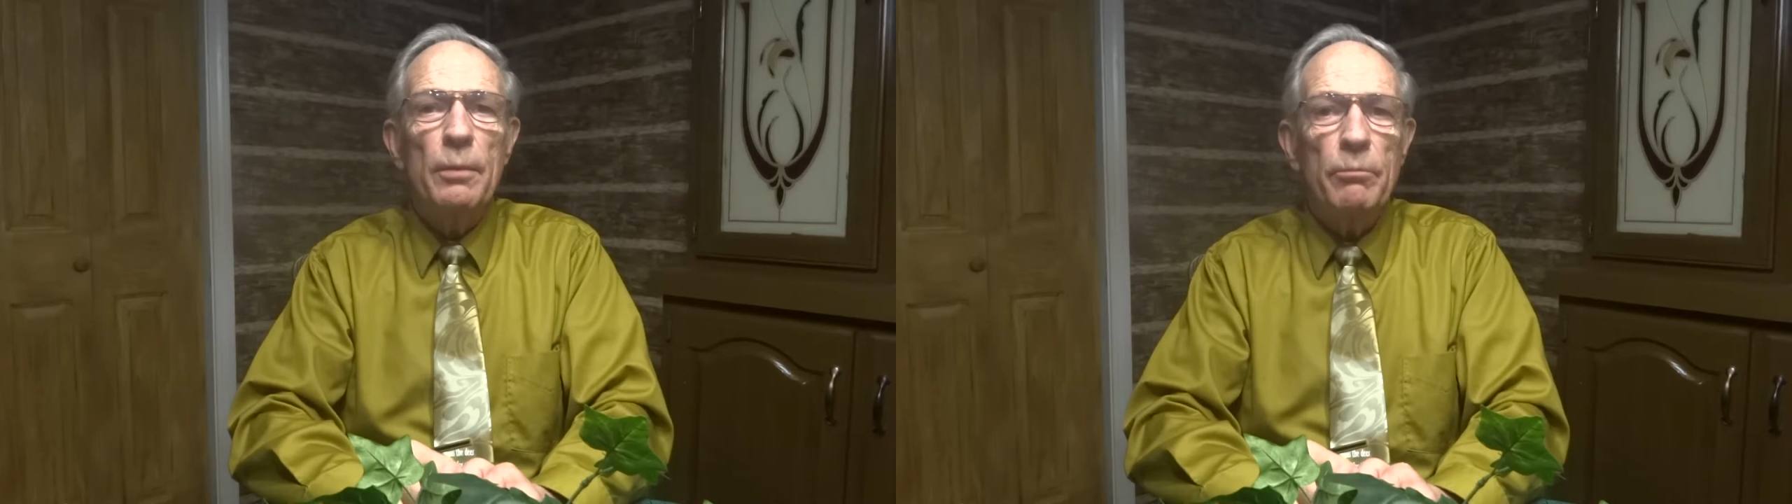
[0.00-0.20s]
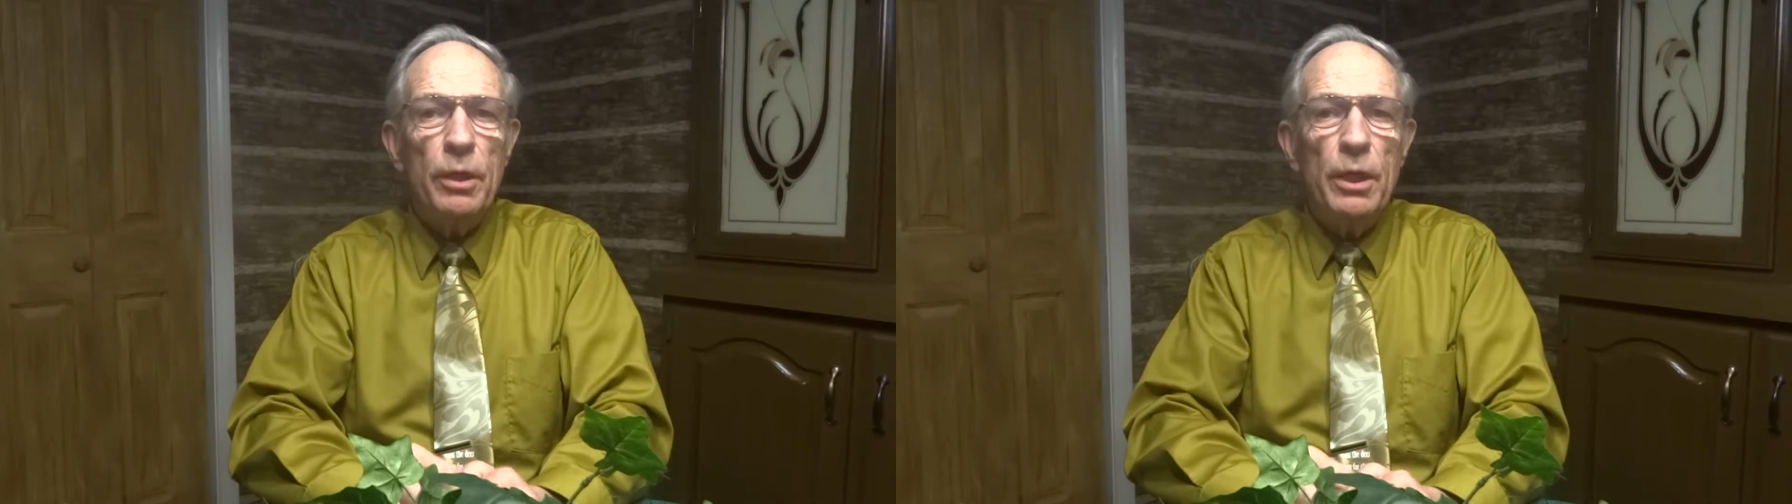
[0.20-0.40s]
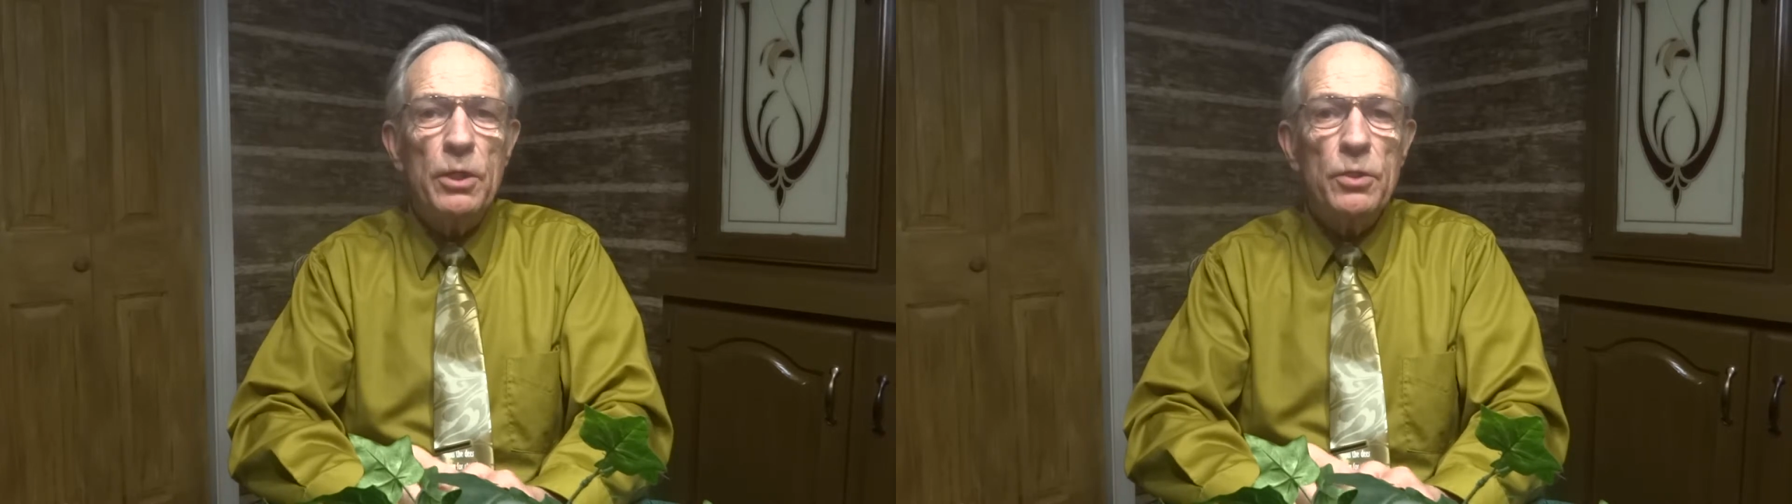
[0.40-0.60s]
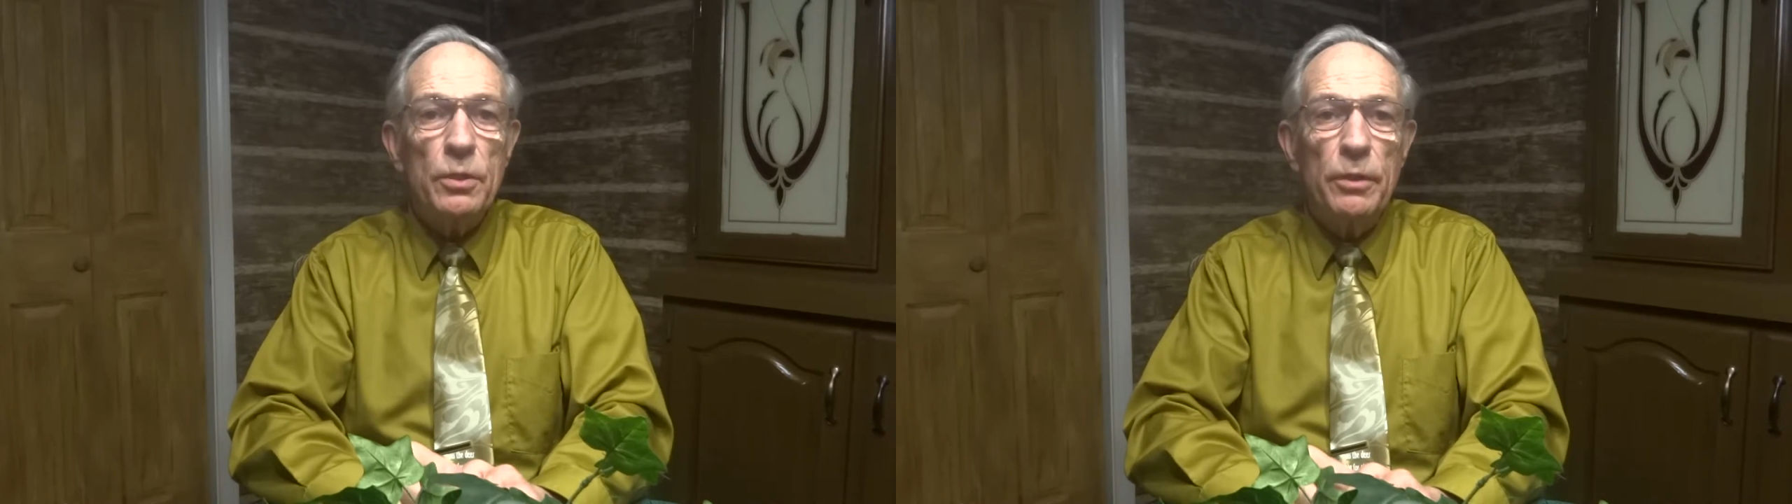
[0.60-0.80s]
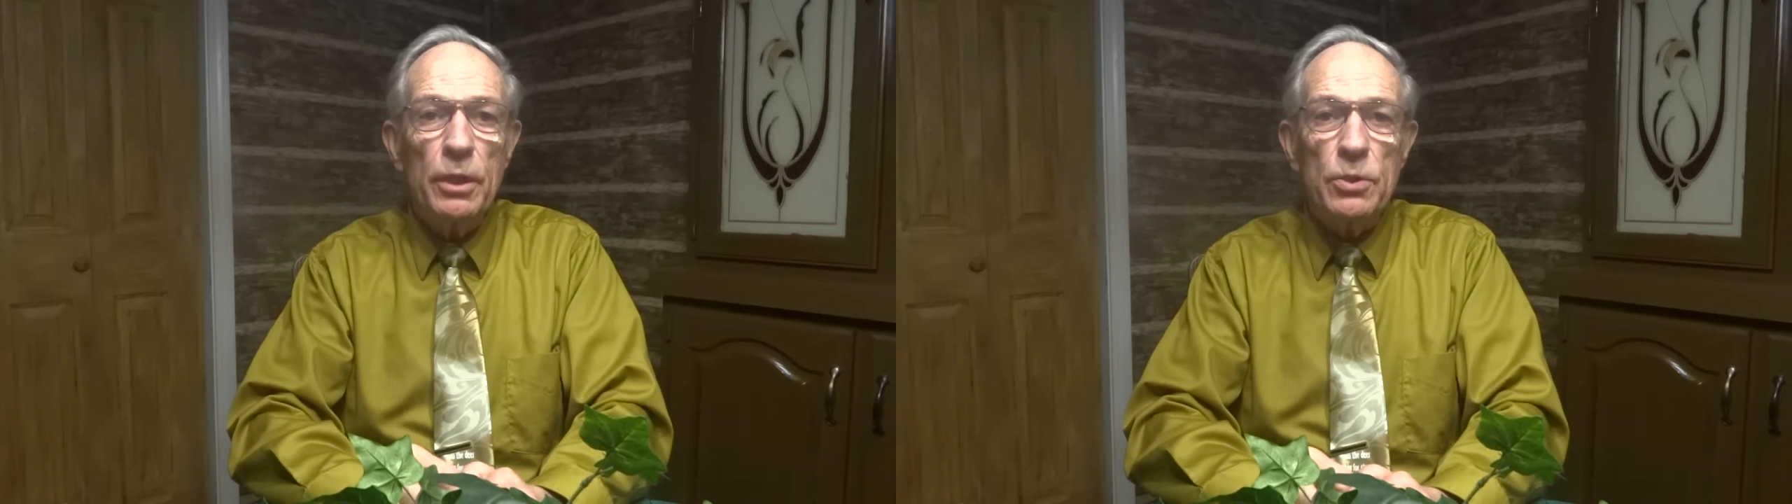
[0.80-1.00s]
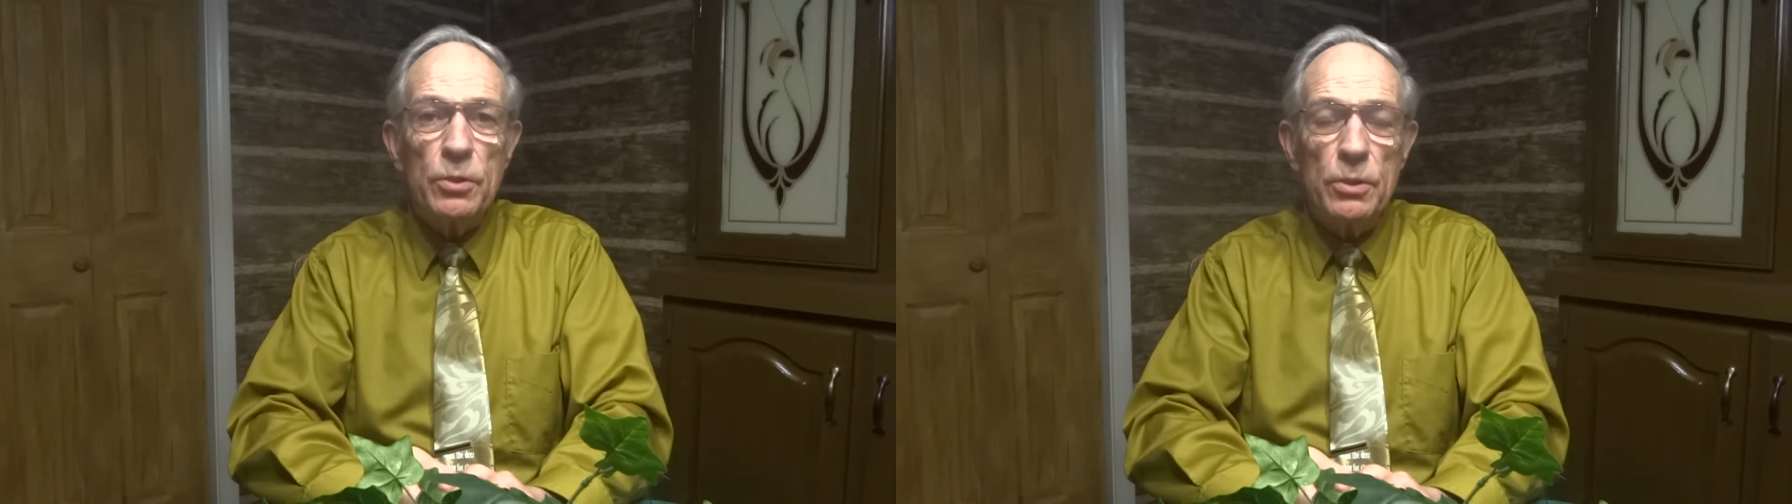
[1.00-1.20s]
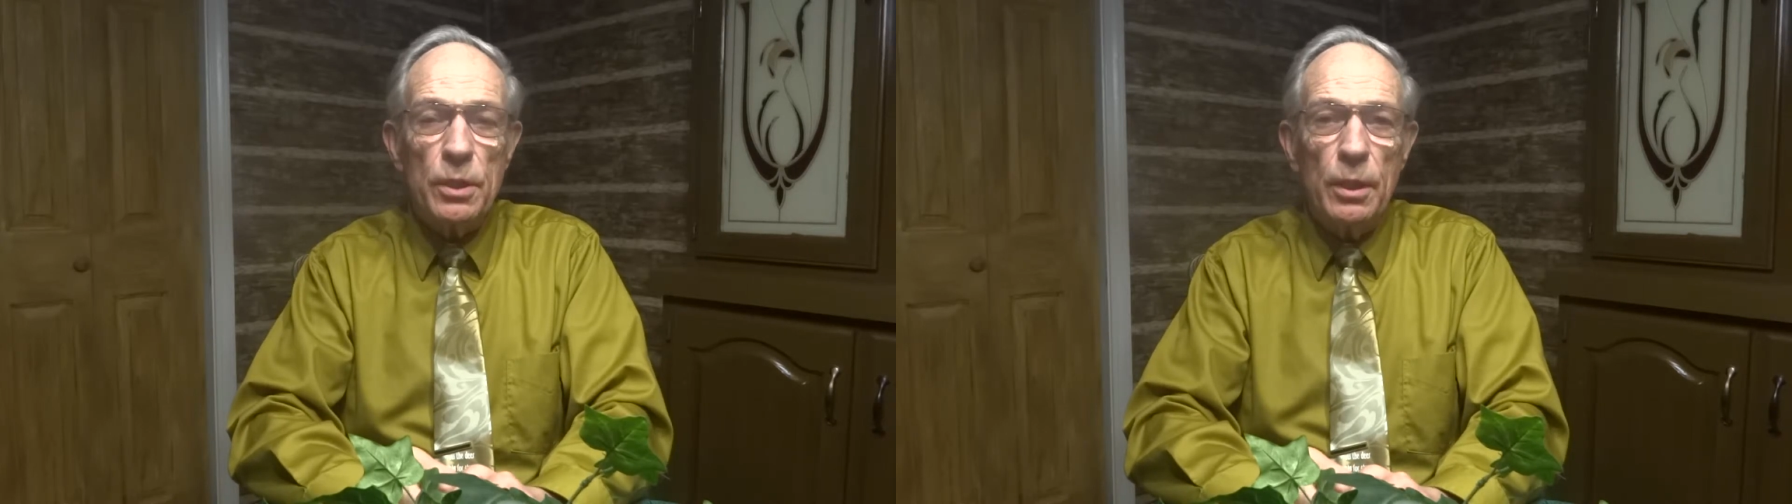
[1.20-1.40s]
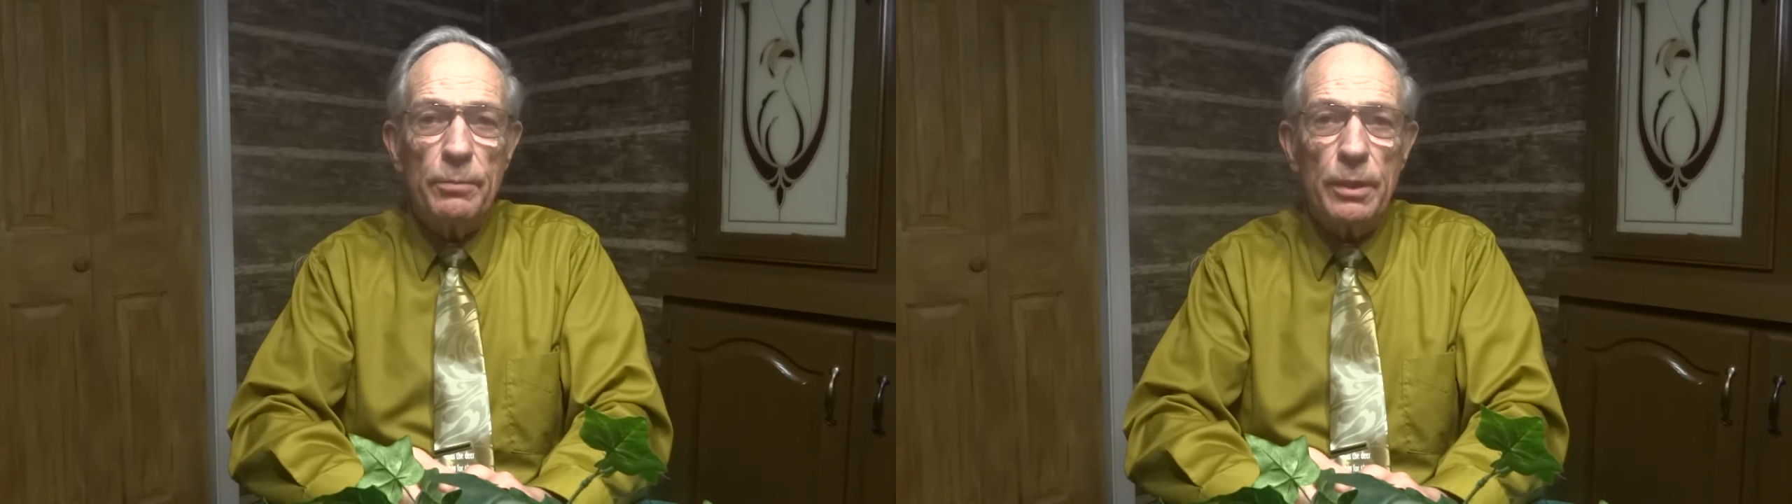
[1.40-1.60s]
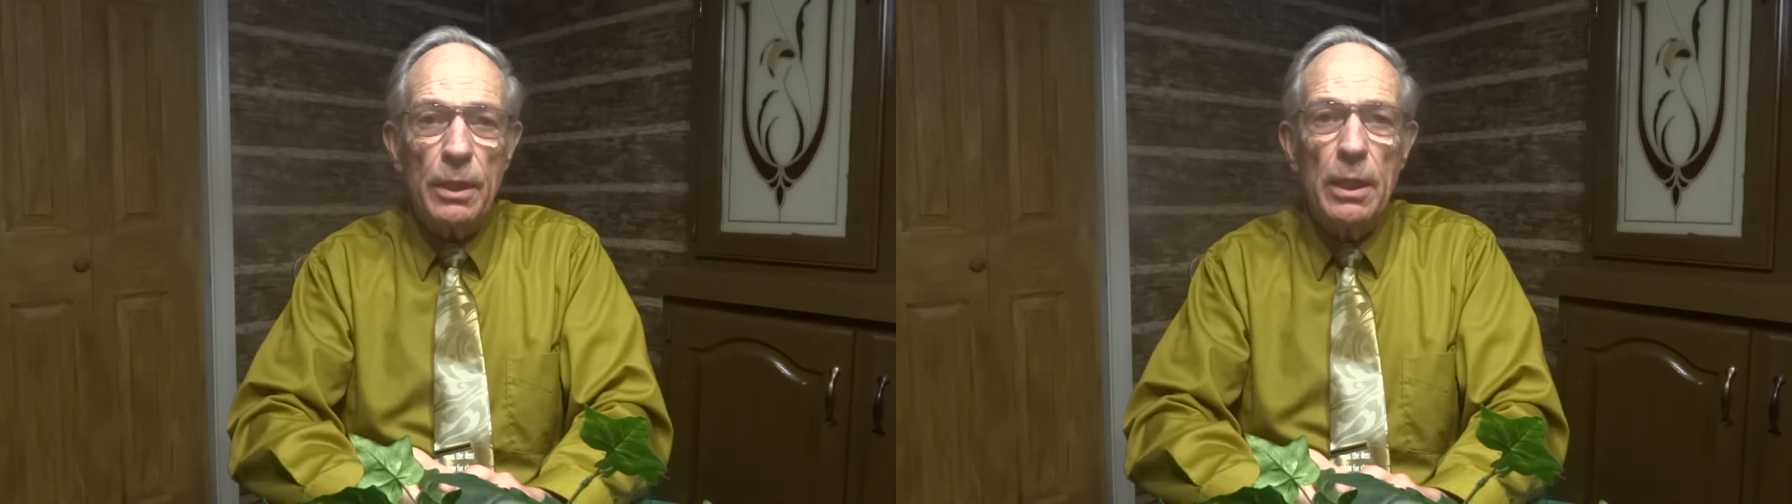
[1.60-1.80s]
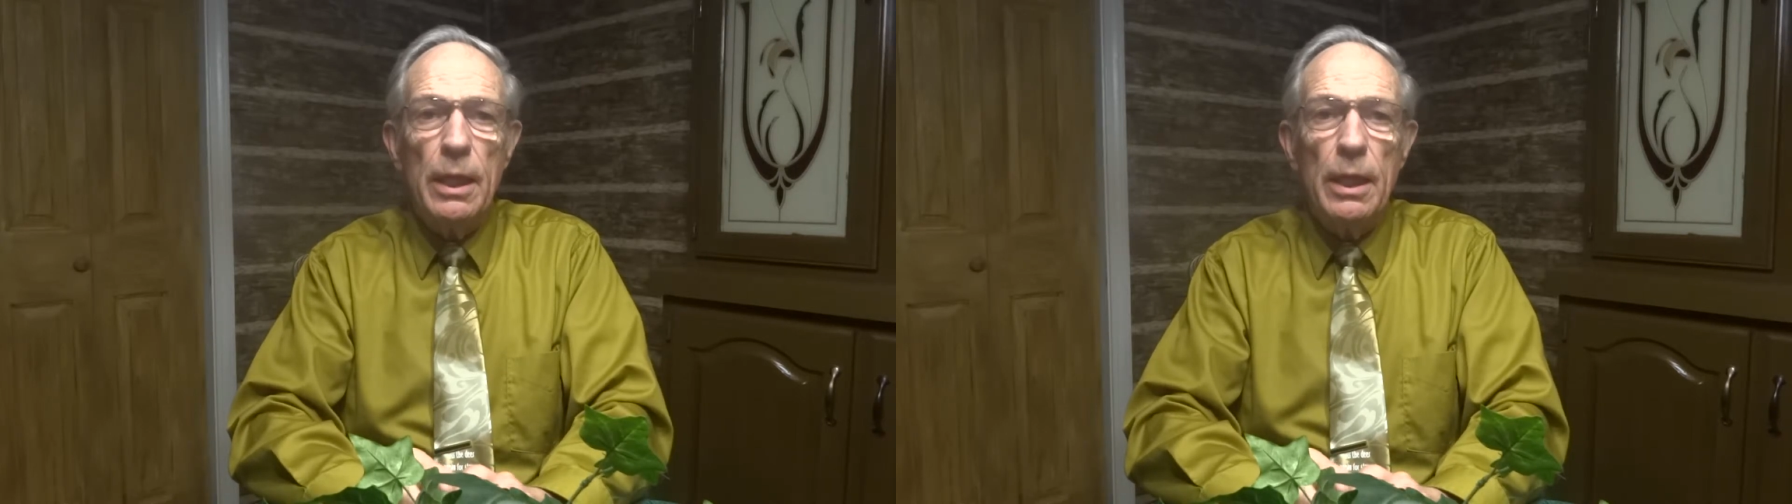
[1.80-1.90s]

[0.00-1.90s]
means to the insurance company.